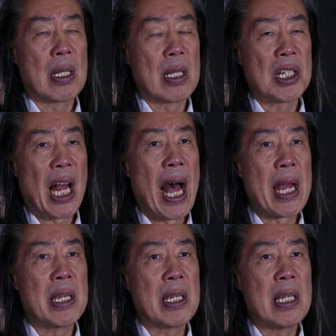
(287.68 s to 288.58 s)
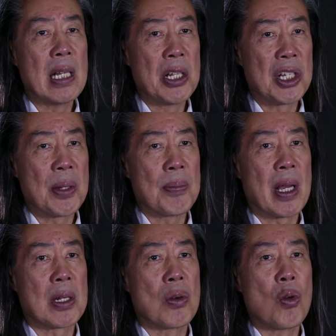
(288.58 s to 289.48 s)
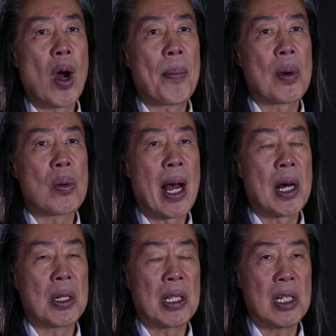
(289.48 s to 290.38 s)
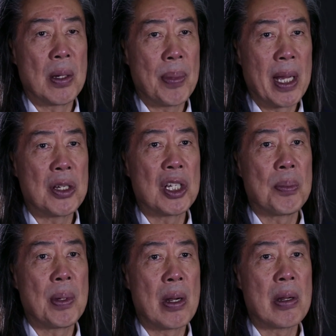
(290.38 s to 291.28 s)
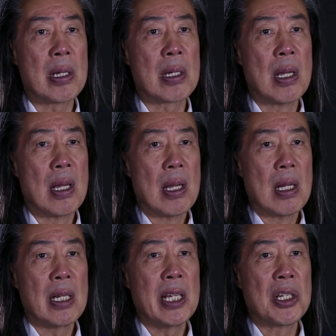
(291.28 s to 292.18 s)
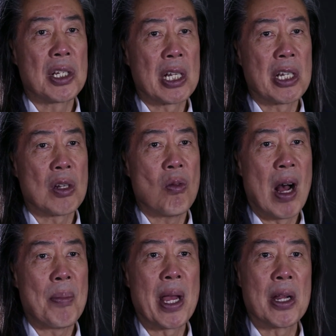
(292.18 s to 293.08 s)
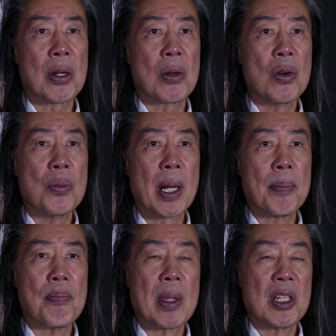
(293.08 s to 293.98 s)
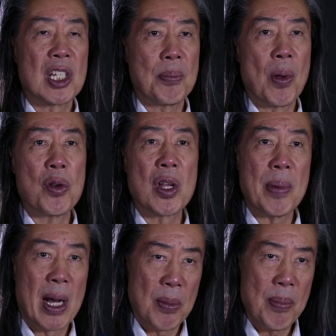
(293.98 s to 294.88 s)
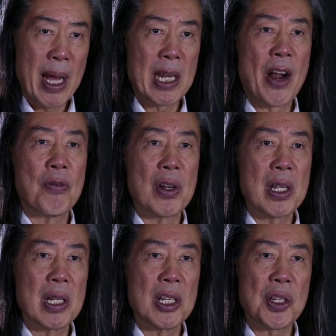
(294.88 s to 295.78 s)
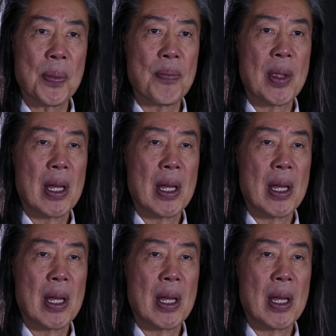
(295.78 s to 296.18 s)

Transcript: this idealism that grew up around the independence period. Leaders such as Kwame Nkrumah spoke about a Pan-Africanism,